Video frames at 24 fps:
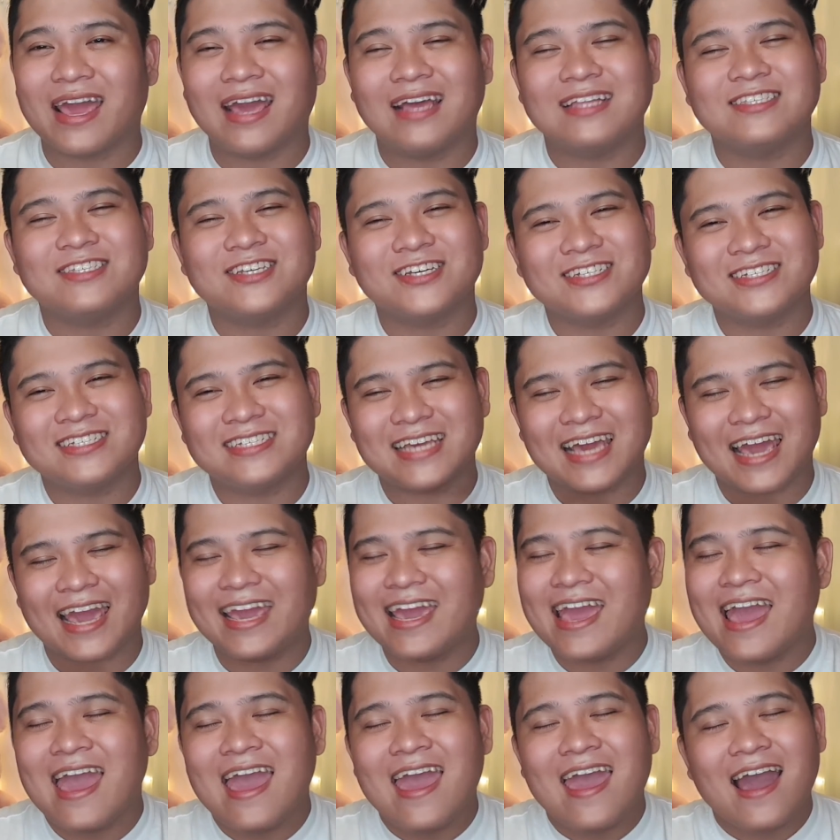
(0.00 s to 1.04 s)
And
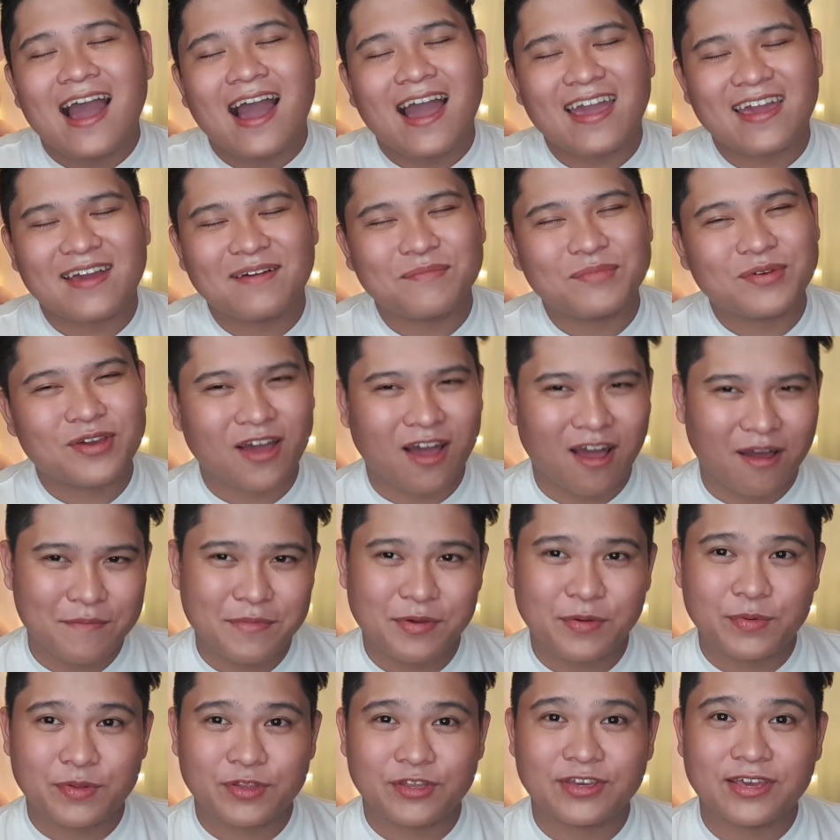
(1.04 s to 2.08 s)
today, I am
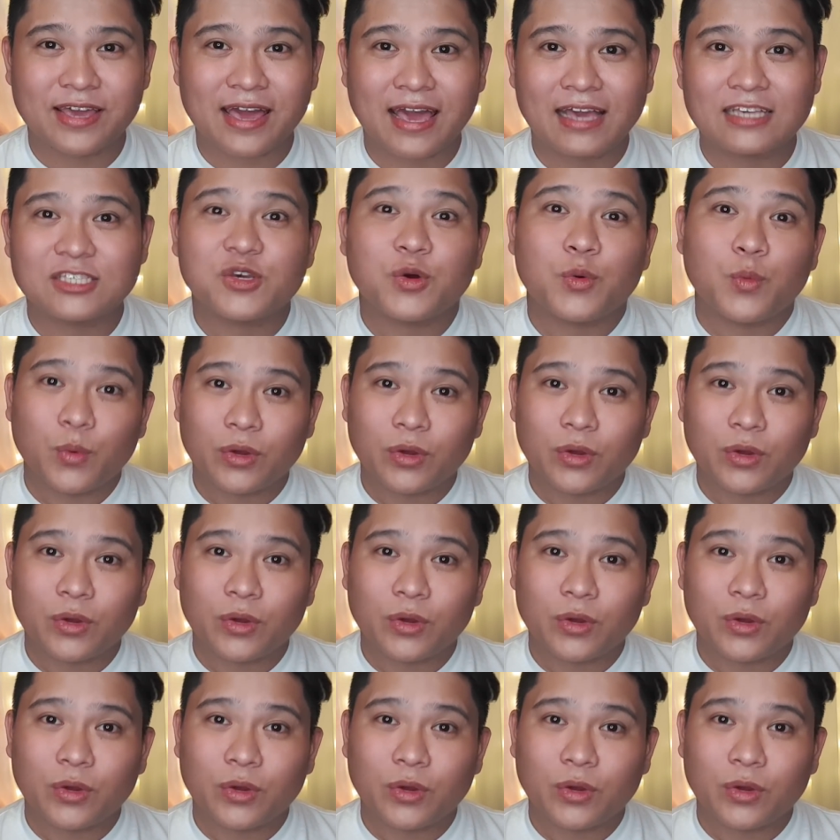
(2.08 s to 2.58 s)
coming with you guys